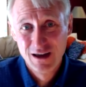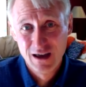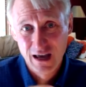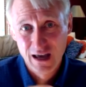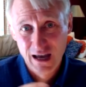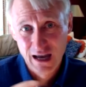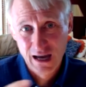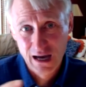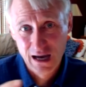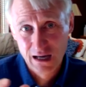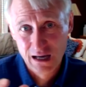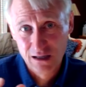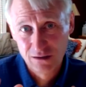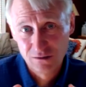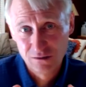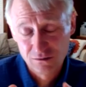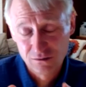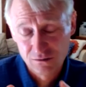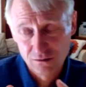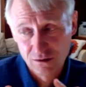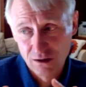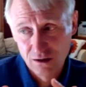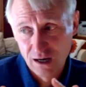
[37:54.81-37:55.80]
and
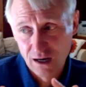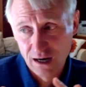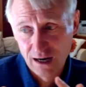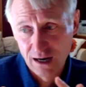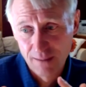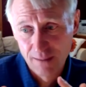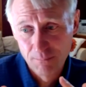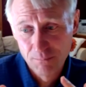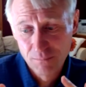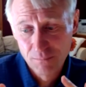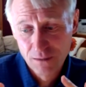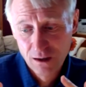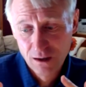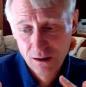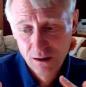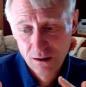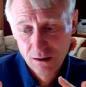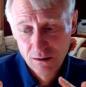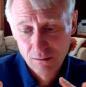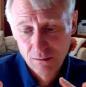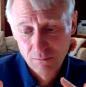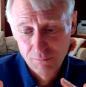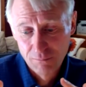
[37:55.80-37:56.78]
um,
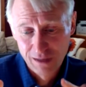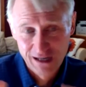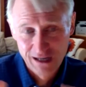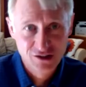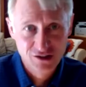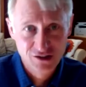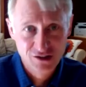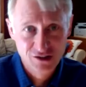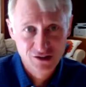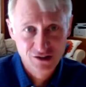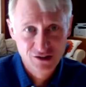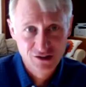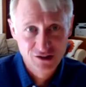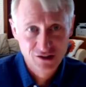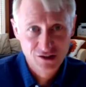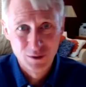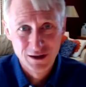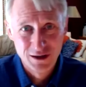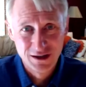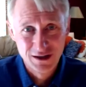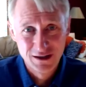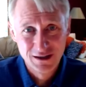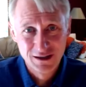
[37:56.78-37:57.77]
making sure
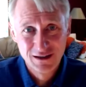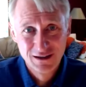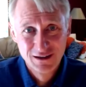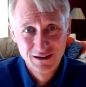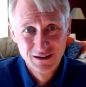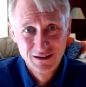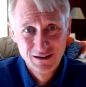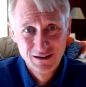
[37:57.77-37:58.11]
we